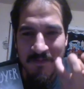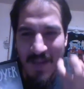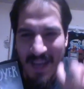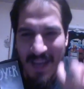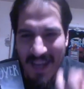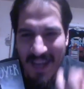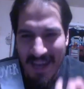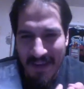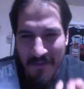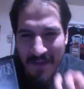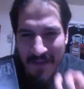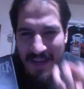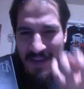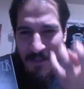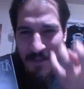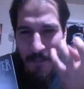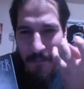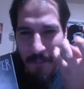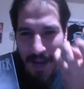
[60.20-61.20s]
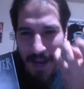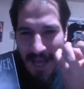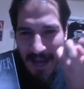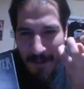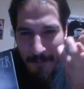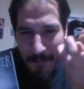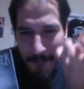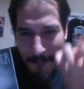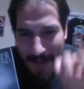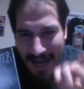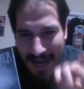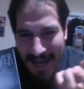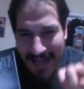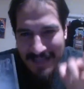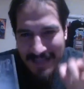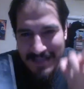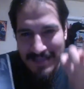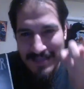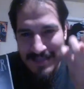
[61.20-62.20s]
heavy and black
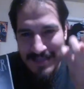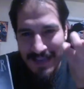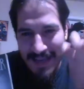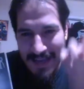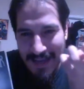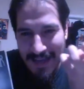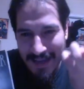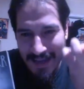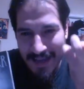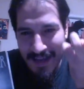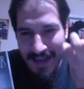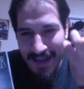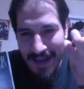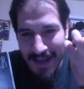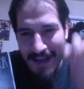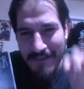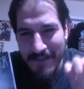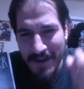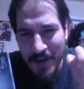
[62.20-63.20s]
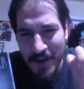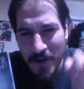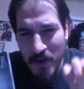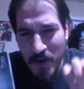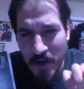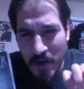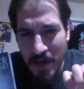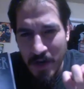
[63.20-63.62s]
mass heavier